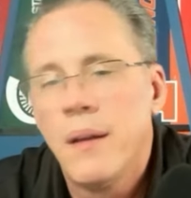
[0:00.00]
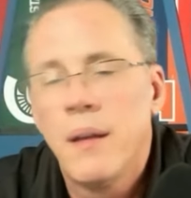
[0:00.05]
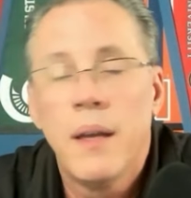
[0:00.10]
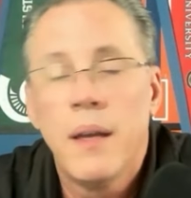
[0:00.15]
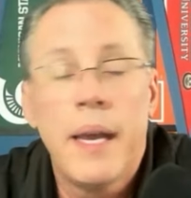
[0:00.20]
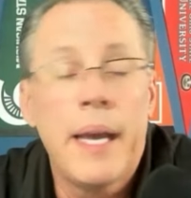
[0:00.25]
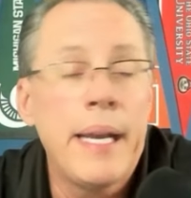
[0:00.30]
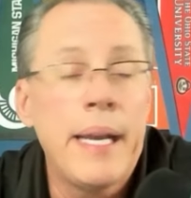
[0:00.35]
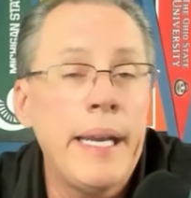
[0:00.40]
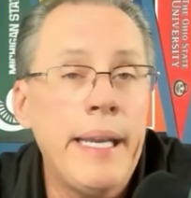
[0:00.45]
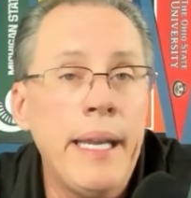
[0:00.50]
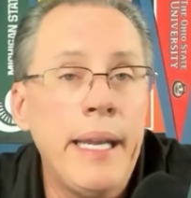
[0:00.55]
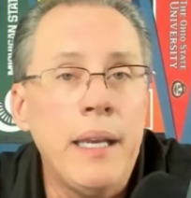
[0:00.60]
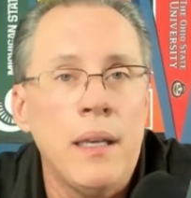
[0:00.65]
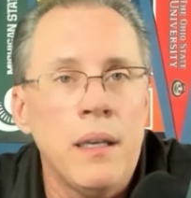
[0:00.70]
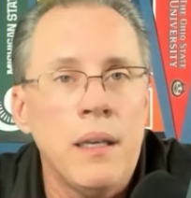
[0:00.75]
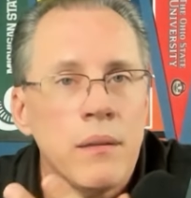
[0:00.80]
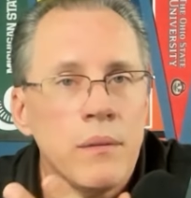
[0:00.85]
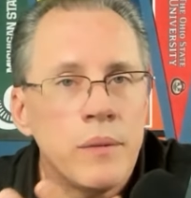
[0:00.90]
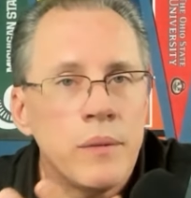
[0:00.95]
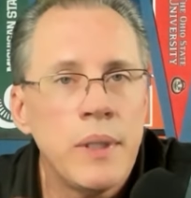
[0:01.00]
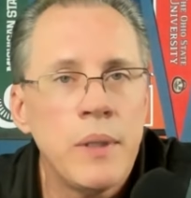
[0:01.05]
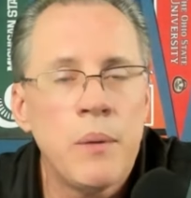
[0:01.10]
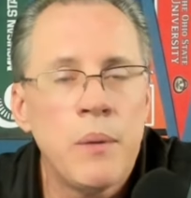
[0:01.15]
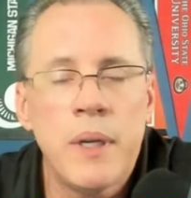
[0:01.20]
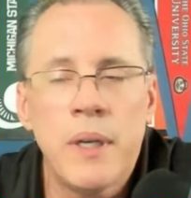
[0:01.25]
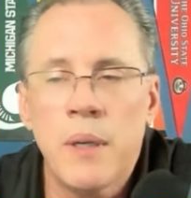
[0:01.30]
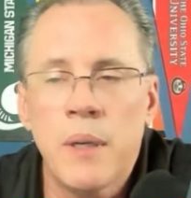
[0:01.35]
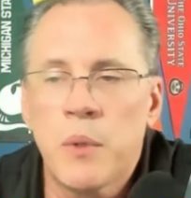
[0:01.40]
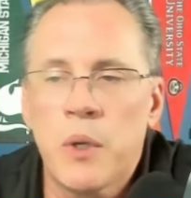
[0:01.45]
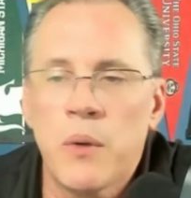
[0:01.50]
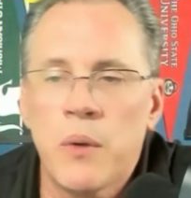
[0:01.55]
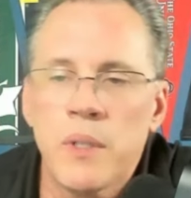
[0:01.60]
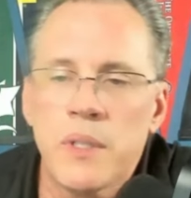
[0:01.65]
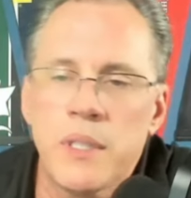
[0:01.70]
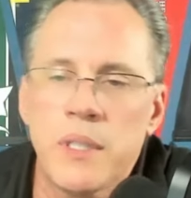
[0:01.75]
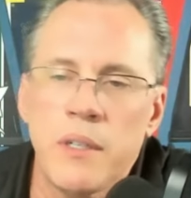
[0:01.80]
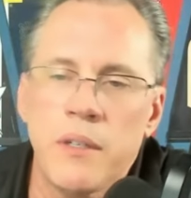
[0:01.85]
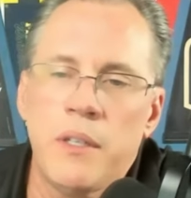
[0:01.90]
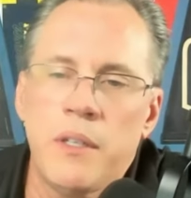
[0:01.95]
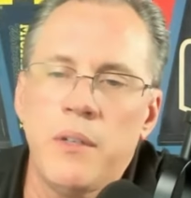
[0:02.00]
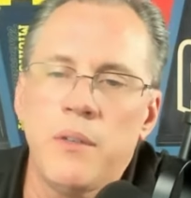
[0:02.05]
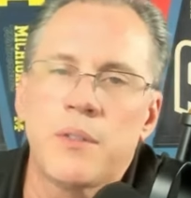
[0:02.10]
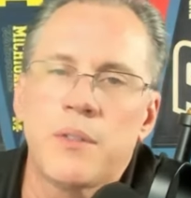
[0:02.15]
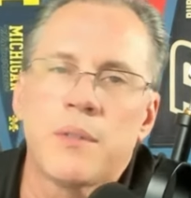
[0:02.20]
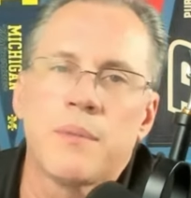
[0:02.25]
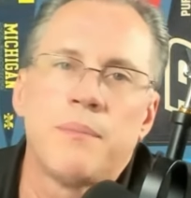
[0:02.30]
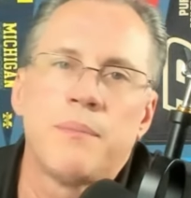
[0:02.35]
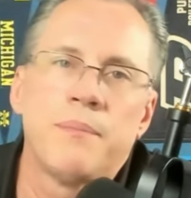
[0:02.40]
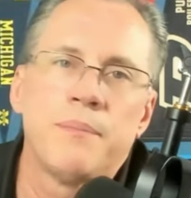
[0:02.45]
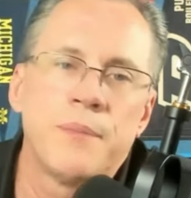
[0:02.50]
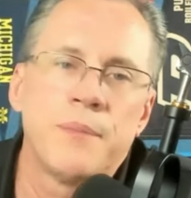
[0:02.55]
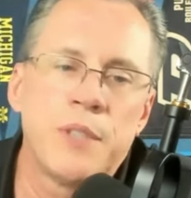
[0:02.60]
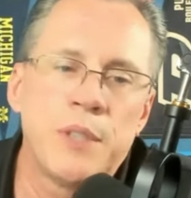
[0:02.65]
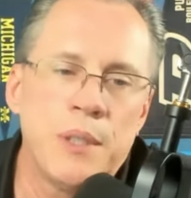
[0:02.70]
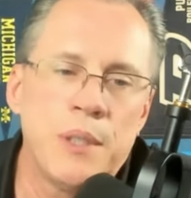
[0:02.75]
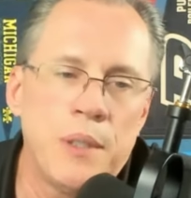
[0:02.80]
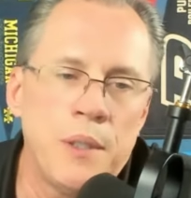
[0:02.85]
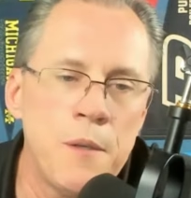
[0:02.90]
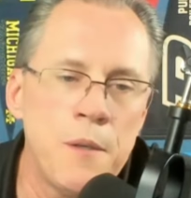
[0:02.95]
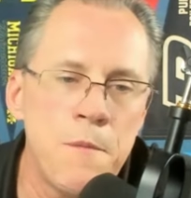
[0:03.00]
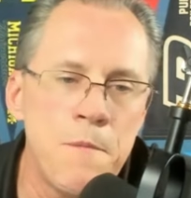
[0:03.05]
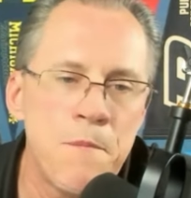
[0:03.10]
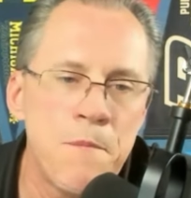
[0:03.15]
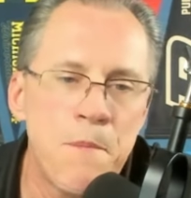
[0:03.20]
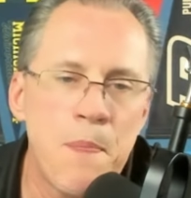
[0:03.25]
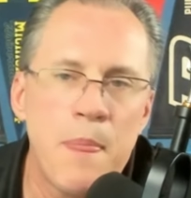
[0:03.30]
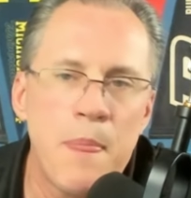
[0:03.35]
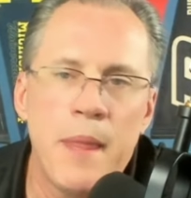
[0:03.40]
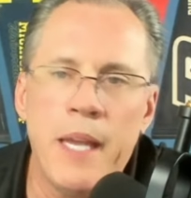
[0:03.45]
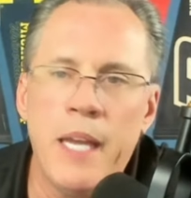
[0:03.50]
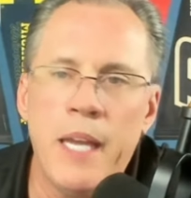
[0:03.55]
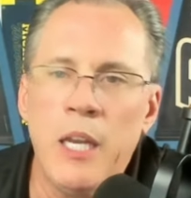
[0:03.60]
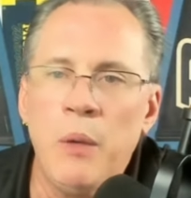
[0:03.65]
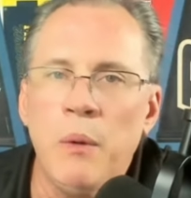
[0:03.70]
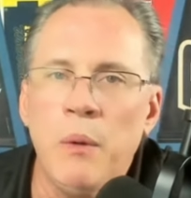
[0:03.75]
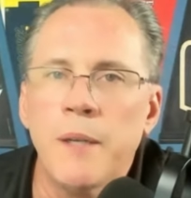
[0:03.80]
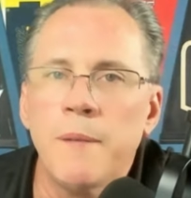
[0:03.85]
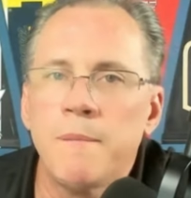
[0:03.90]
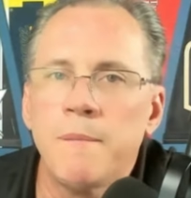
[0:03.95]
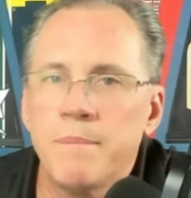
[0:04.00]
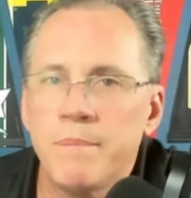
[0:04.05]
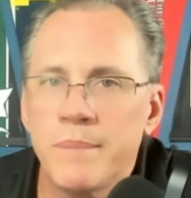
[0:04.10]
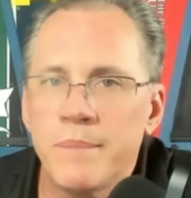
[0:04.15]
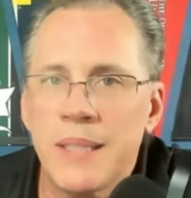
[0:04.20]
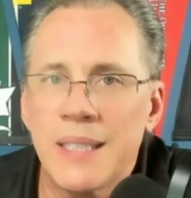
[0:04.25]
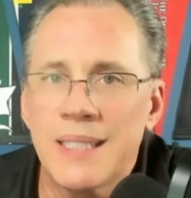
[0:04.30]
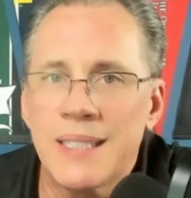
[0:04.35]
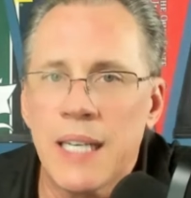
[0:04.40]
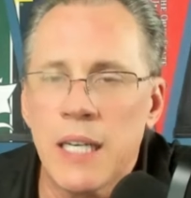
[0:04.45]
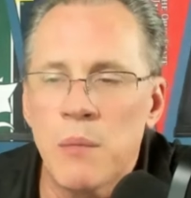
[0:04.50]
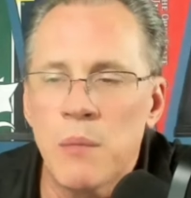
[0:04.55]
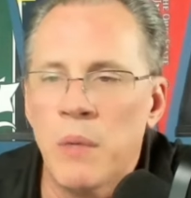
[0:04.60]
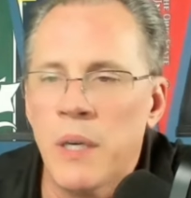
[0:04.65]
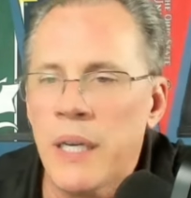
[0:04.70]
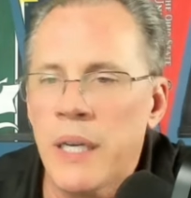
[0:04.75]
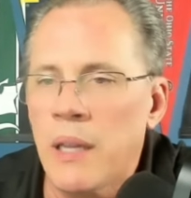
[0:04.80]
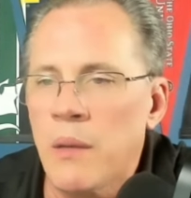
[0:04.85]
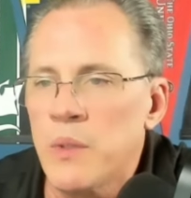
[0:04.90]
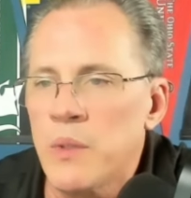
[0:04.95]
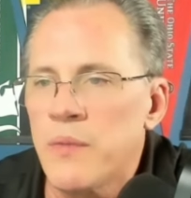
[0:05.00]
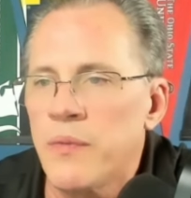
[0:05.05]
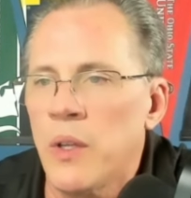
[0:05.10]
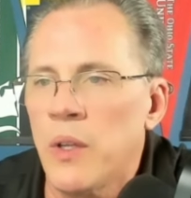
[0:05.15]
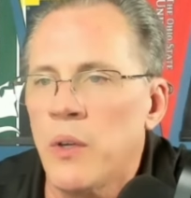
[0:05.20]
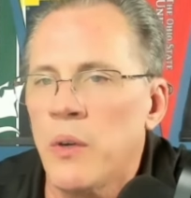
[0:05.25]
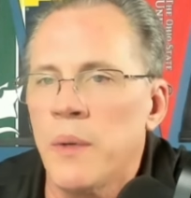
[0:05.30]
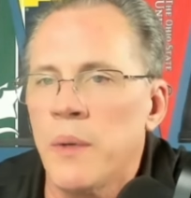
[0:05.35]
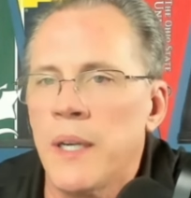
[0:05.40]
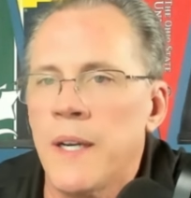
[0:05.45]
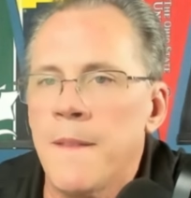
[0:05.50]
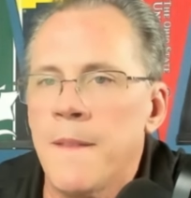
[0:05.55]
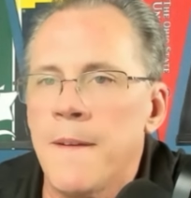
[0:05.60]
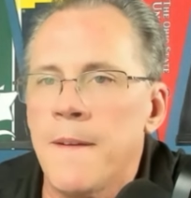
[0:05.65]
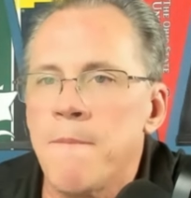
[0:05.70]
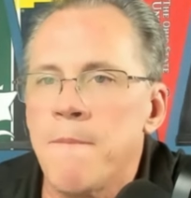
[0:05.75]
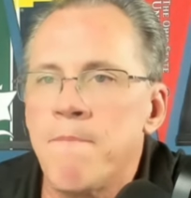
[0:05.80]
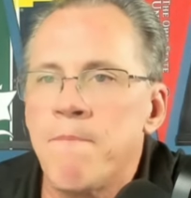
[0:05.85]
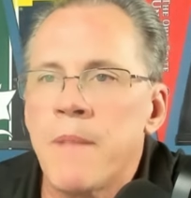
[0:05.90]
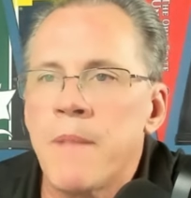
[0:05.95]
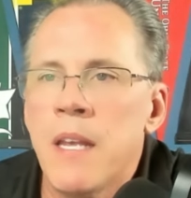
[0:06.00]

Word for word: And he didn't. He ended up going to Syracuse. So, anyway, that's kind of money that was floating around there.